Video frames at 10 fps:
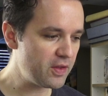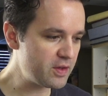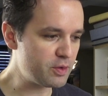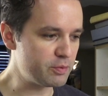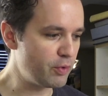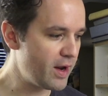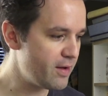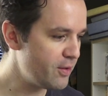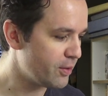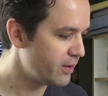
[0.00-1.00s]
this was brand
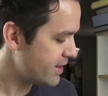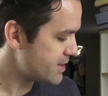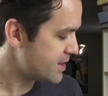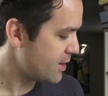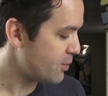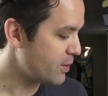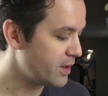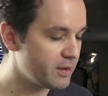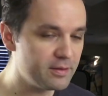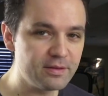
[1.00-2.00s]
new. That's
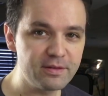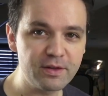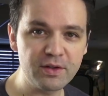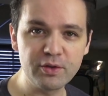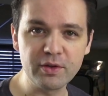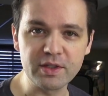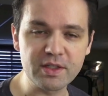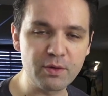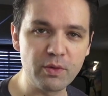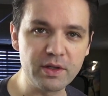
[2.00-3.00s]
how clueless
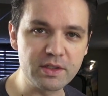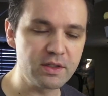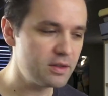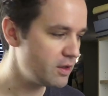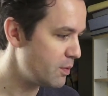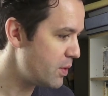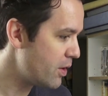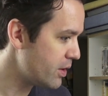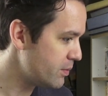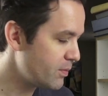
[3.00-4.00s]
I was
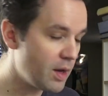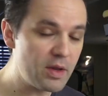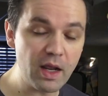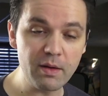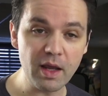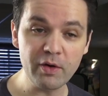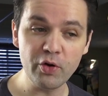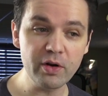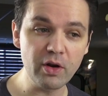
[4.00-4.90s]
about it. I mean, I'd heard it